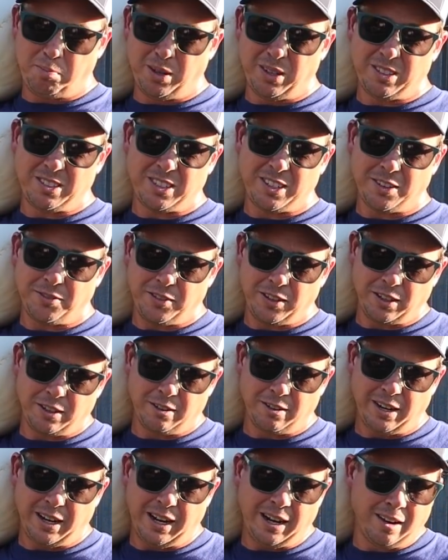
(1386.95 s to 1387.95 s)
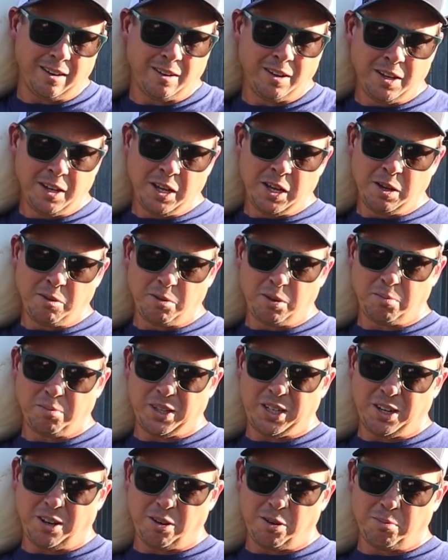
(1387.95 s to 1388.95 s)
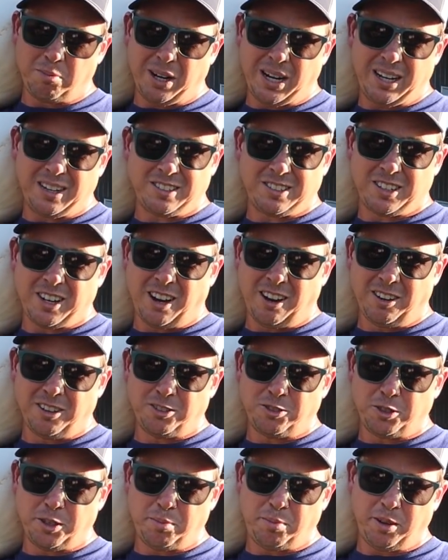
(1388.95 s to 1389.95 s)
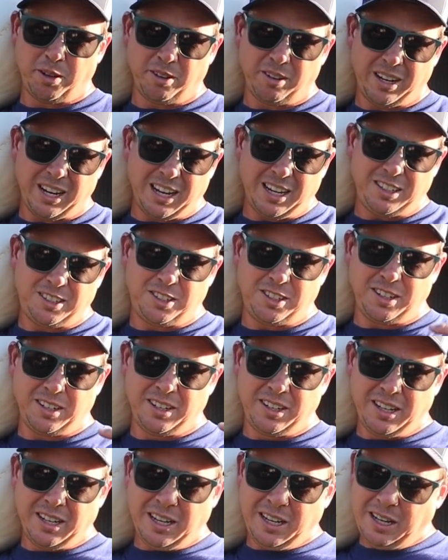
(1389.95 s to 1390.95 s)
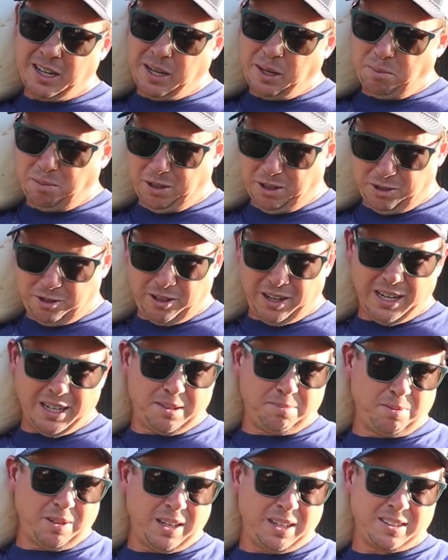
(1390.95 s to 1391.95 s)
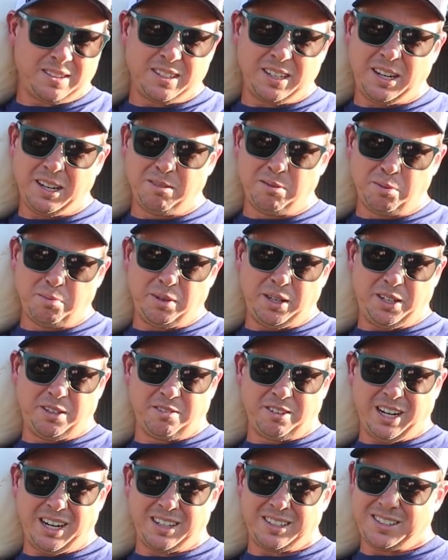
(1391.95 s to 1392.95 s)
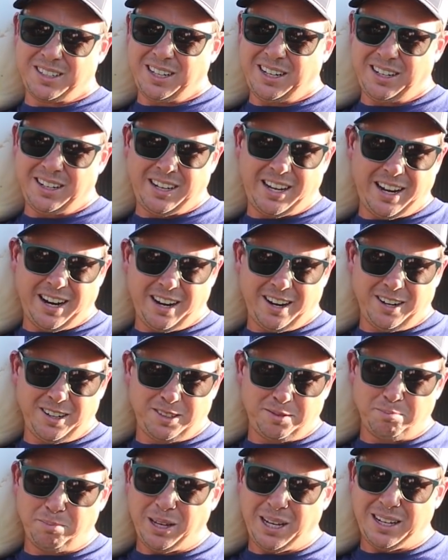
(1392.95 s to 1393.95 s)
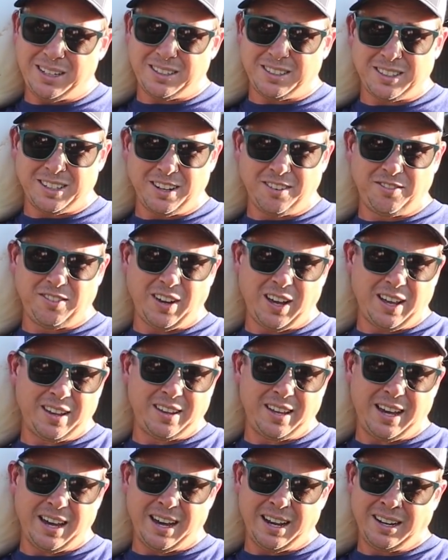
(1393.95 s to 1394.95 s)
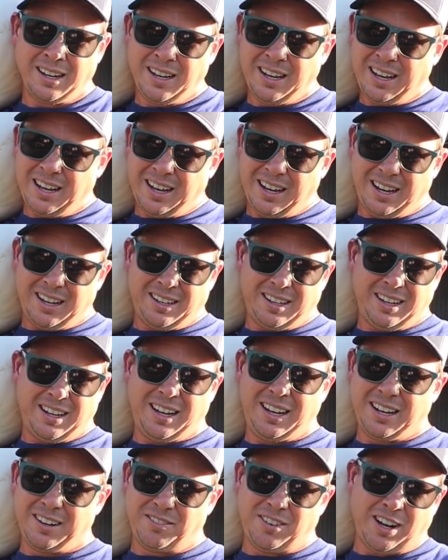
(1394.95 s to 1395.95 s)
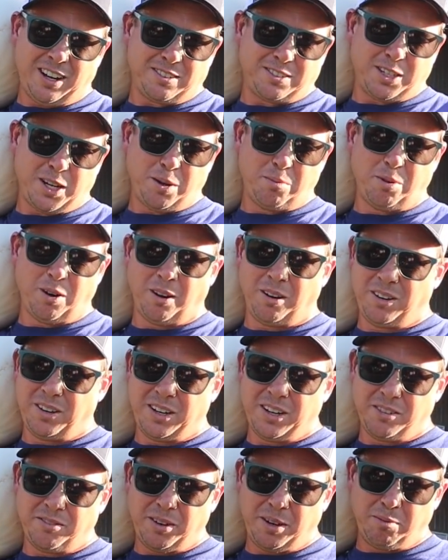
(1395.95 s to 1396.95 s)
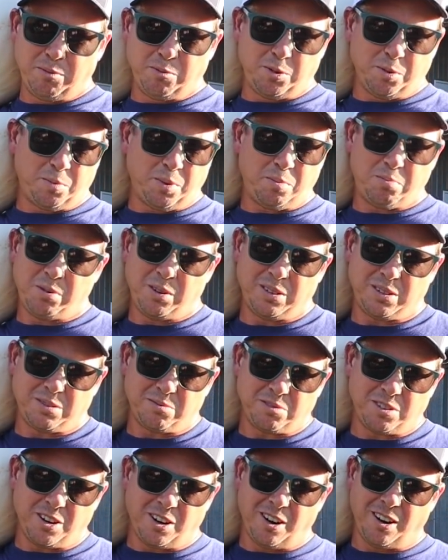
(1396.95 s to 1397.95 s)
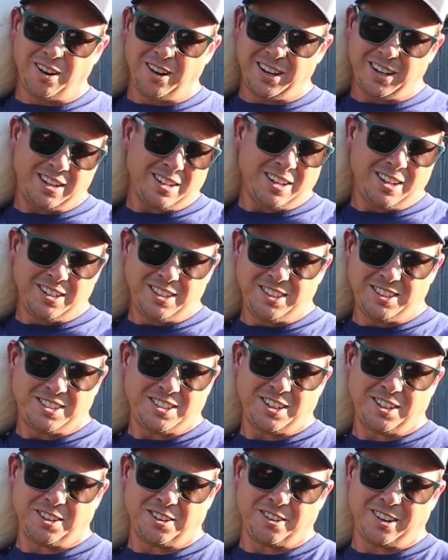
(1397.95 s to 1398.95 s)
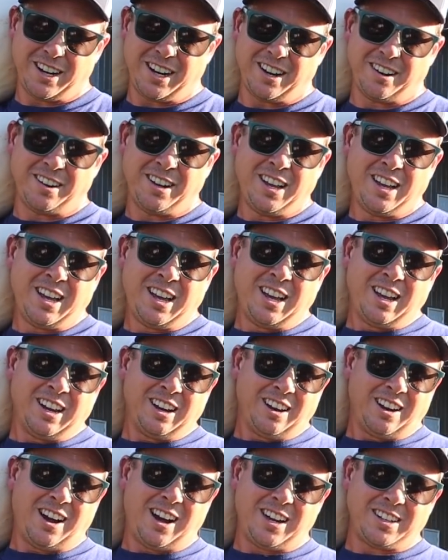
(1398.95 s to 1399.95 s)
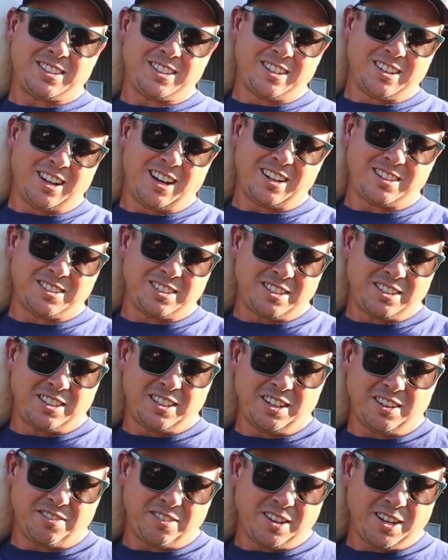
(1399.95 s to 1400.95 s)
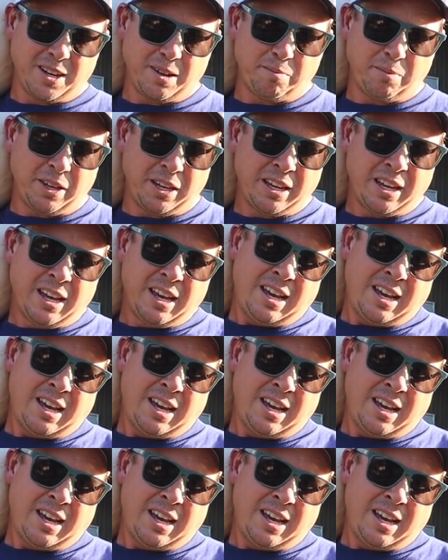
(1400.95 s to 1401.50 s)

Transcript: putting stuff in the ground. We're going to be talking about installing drip irrigation, putting transplants in. We'll be direct seeding carrots, beets, stuff like that. At the end of October, early November, we'll be putting some garlic, onions in the ground. Lots and lots of stuff coming.